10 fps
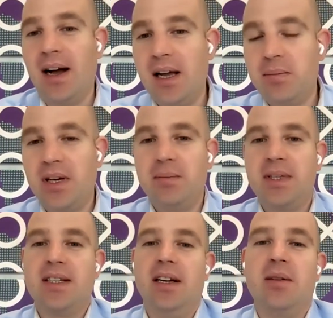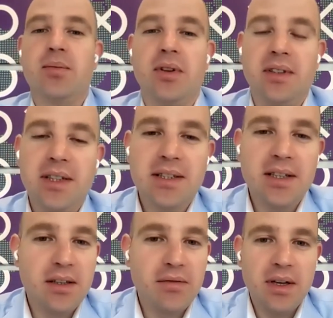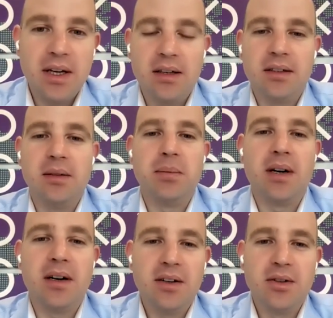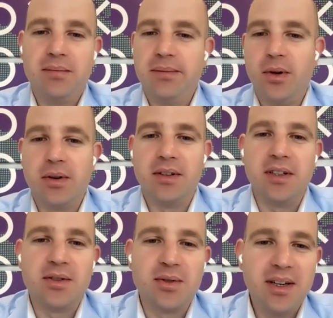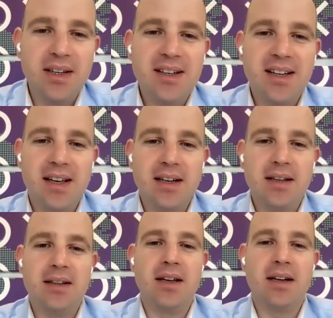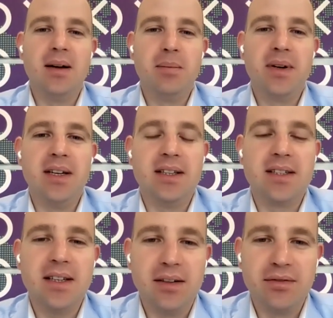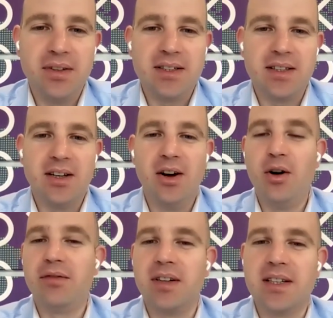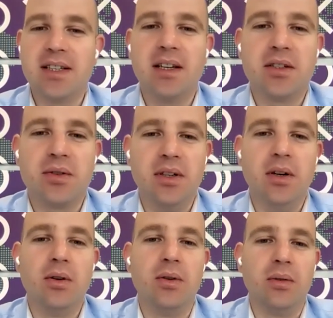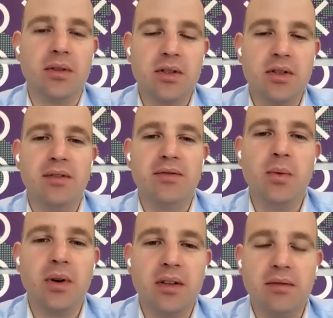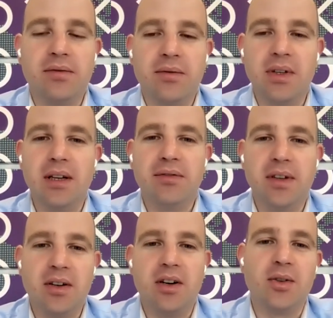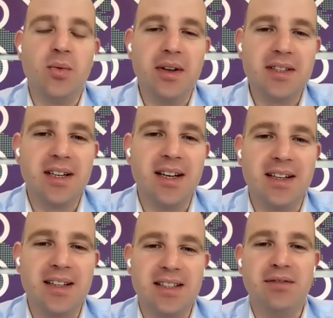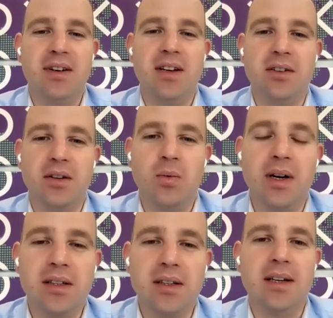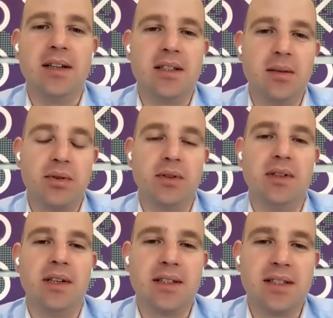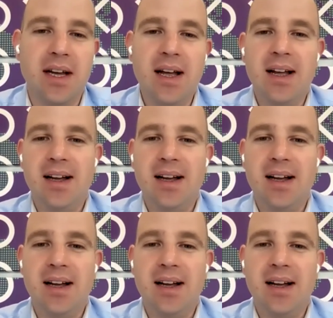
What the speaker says: IBM is selling products that if they ended the bar could order a drink, and the company itself is over a century old. So if you want to really figure out what's a legacy vendor, what are legacy products,